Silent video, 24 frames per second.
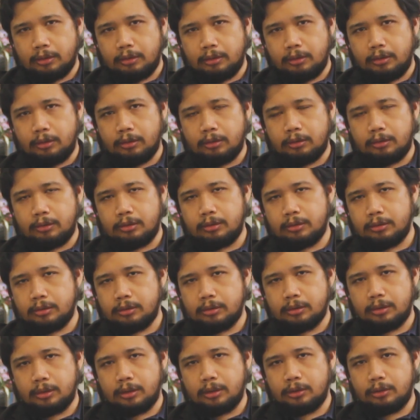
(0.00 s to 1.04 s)
look
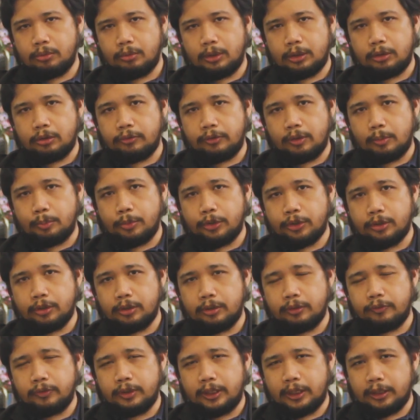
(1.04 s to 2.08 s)
into what you've
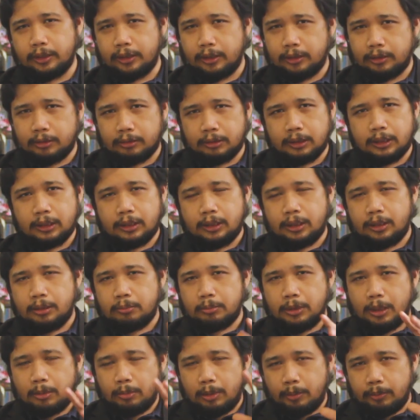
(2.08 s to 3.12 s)
observed, and then
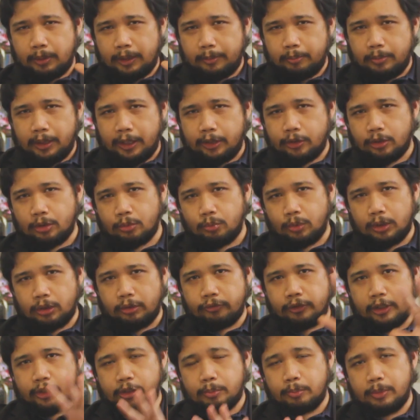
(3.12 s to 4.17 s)
probably based on what
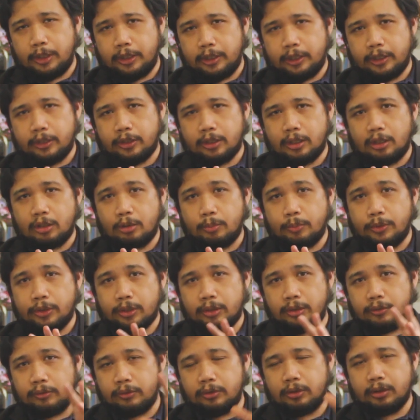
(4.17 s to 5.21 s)
you've experienced and
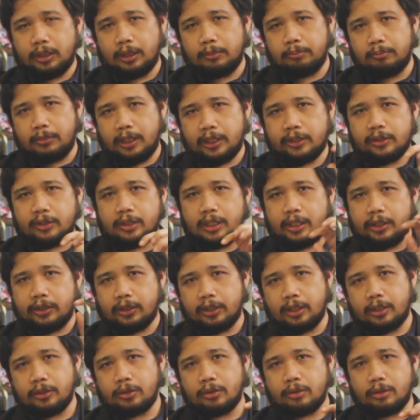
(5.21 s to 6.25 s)
observed, you can mix these
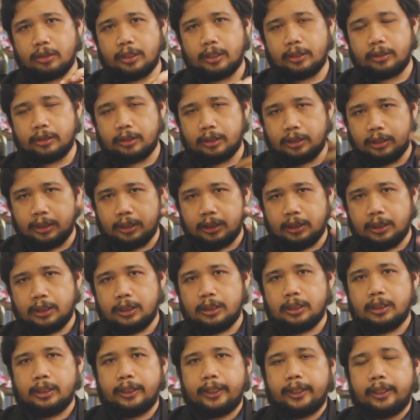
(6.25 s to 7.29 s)
things together
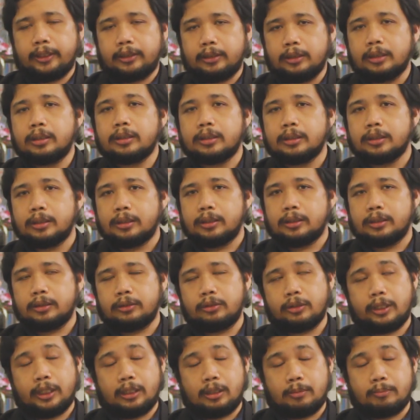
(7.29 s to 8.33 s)
and
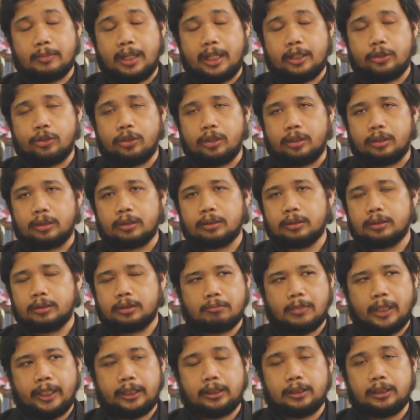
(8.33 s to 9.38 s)
you can imagine
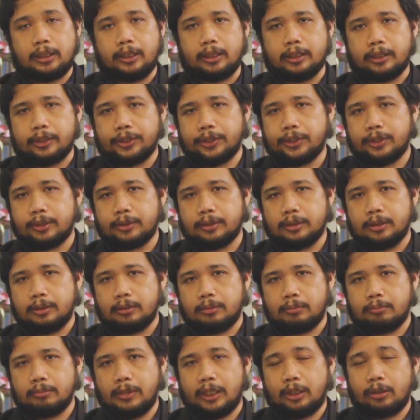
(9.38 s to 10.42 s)
ideas
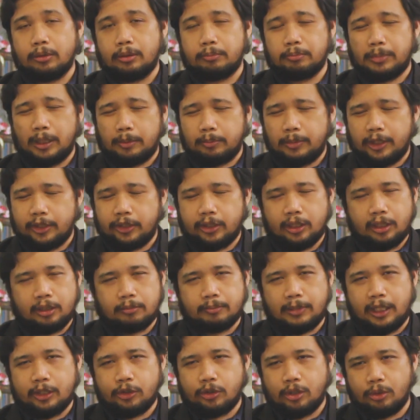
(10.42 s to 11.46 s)
by mixing and
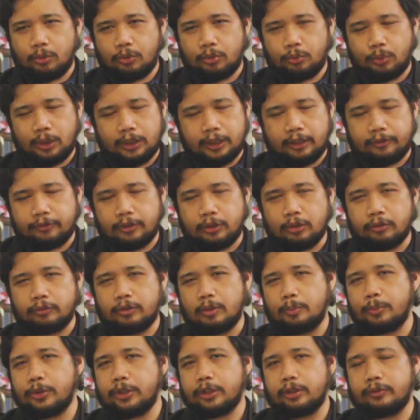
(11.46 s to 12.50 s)
matching whatever you've
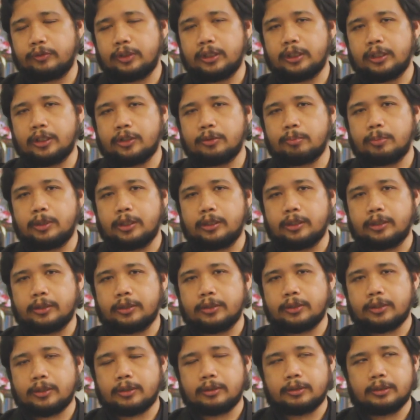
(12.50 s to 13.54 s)
observed and
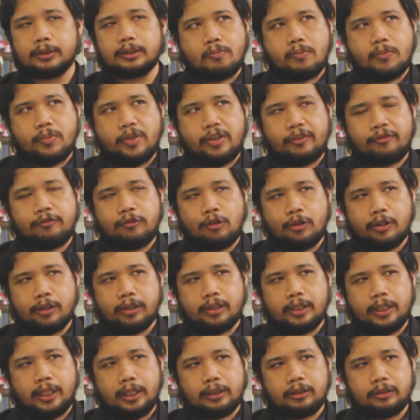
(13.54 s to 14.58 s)
experienced. The
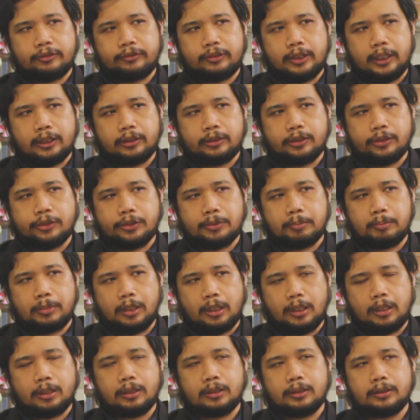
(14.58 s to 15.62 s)
fourth kind of writer's
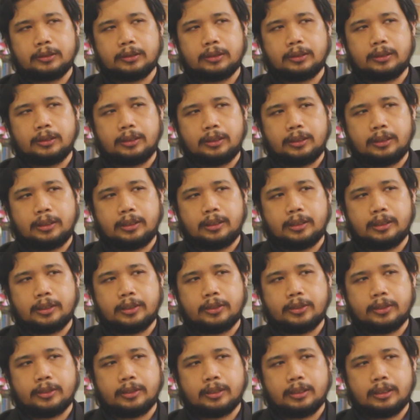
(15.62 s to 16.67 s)
block
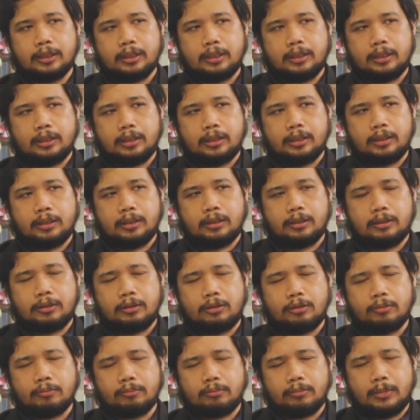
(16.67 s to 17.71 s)
is
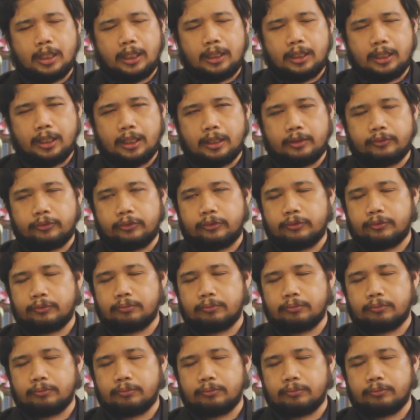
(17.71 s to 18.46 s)
you may have